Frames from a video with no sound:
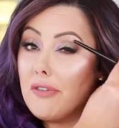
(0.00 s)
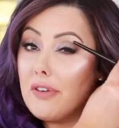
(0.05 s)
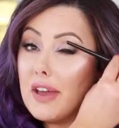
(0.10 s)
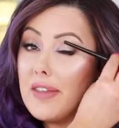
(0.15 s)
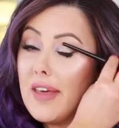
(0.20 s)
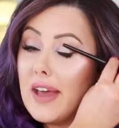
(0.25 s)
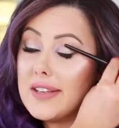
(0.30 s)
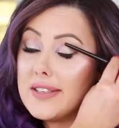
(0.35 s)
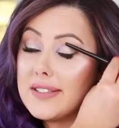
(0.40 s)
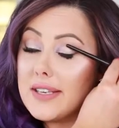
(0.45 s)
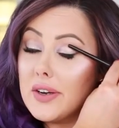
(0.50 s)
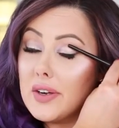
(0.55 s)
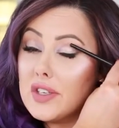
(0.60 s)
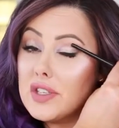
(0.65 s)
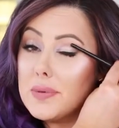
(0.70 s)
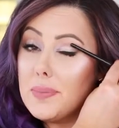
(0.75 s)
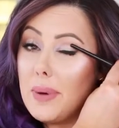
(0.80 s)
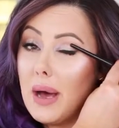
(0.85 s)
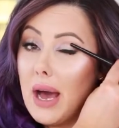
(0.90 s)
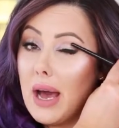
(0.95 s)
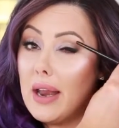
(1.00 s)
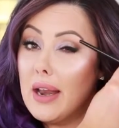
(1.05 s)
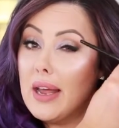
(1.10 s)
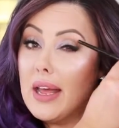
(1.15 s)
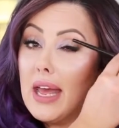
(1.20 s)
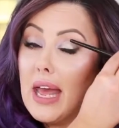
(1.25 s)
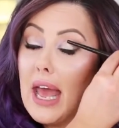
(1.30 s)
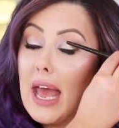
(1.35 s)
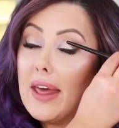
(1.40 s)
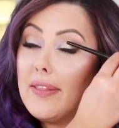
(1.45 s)
Find that center spot,
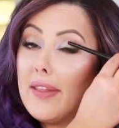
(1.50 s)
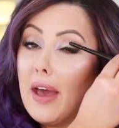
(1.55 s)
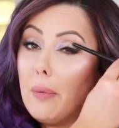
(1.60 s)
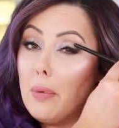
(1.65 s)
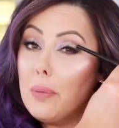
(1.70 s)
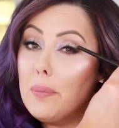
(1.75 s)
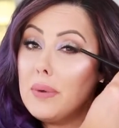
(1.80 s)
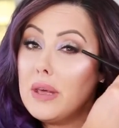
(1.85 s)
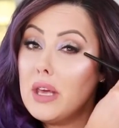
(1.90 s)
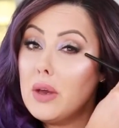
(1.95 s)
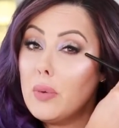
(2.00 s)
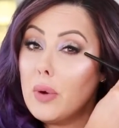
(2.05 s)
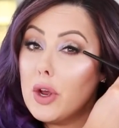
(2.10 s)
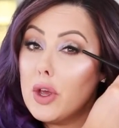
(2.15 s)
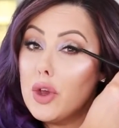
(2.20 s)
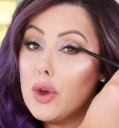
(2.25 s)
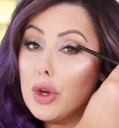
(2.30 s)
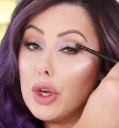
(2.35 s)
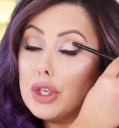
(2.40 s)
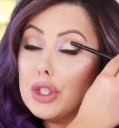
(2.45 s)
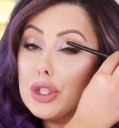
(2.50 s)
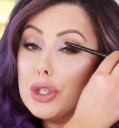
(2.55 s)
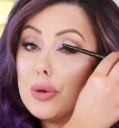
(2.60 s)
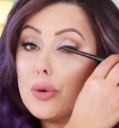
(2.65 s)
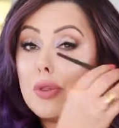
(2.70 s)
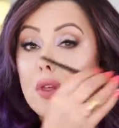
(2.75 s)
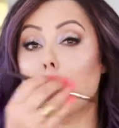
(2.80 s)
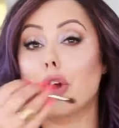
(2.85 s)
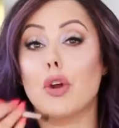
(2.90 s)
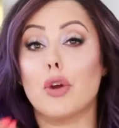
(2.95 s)
and that would be where you could
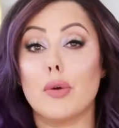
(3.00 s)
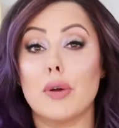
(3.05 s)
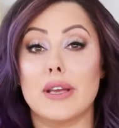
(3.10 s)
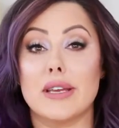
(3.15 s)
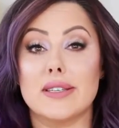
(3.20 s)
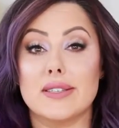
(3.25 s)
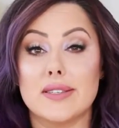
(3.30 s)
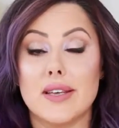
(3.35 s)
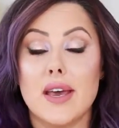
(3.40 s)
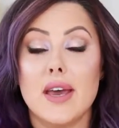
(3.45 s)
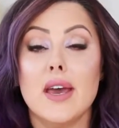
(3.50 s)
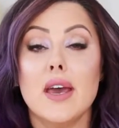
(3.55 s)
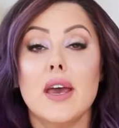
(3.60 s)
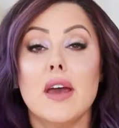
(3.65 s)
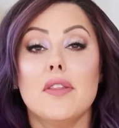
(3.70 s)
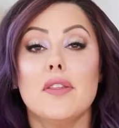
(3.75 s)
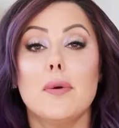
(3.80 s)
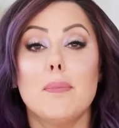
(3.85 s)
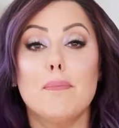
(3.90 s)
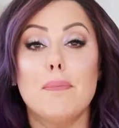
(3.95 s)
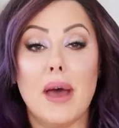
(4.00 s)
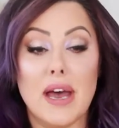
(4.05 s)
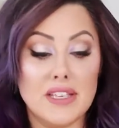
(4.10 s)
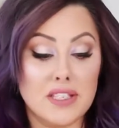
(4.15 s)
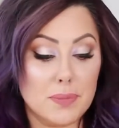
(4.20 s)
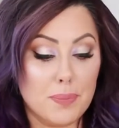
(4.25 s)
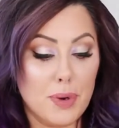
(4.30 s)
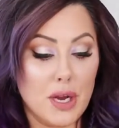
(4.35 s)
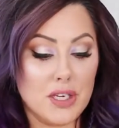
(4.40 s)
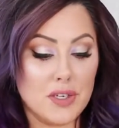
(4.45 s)
do the crease. The
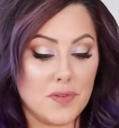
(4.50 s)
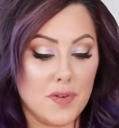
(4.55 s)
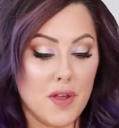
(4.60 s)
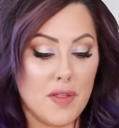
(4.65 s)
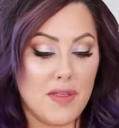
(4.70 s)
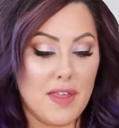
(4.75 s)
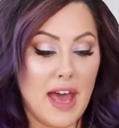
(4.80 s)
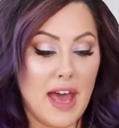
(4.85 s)
best brush for